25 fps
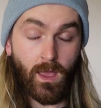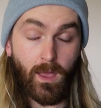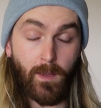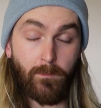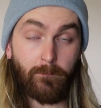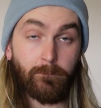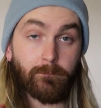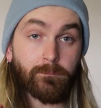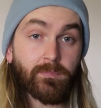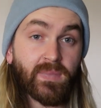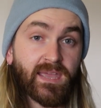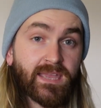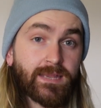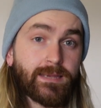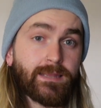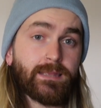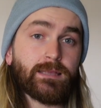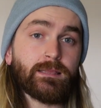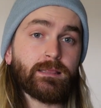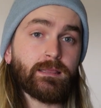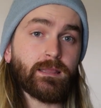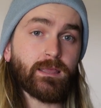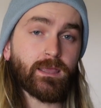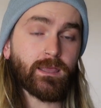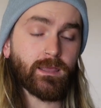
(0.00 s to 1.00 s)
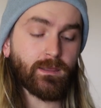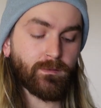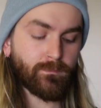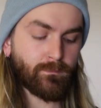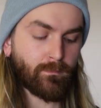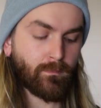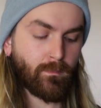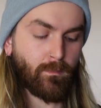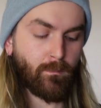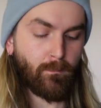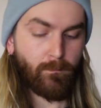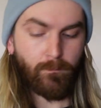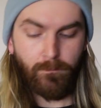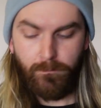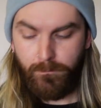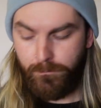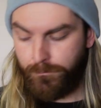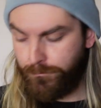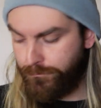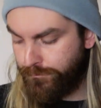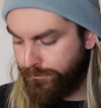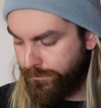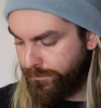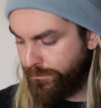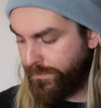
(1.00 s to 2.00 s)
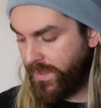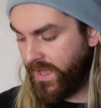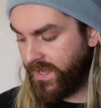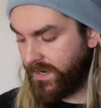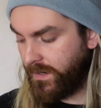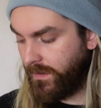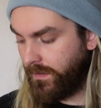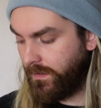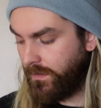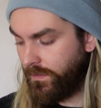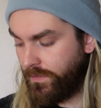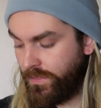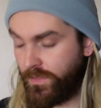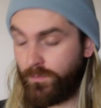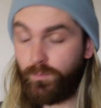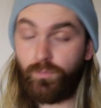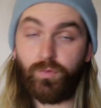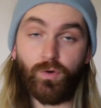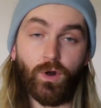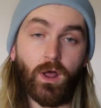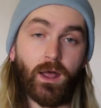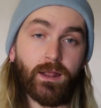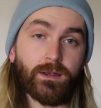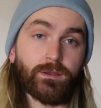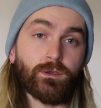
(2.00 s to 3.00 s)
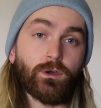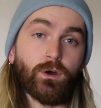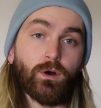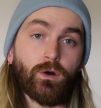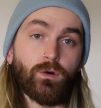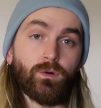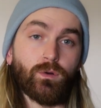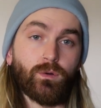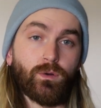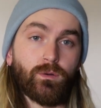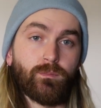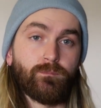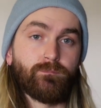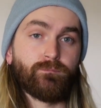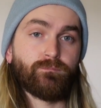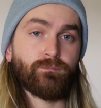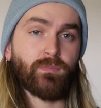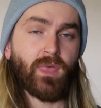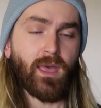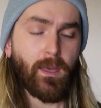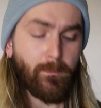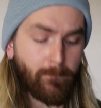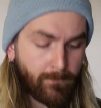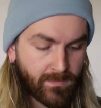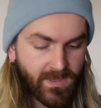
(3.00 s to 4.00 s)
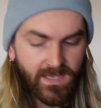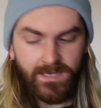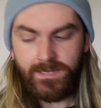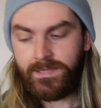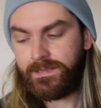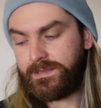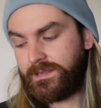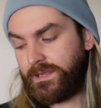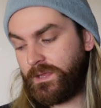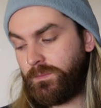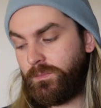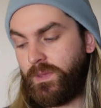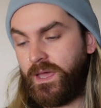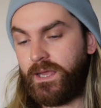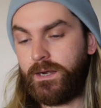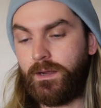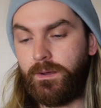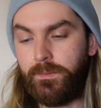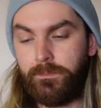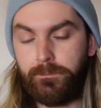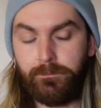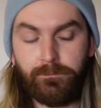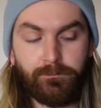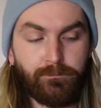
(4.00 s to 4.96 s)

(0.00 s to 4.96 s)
Immediately better than Pride Gold. Immediately better.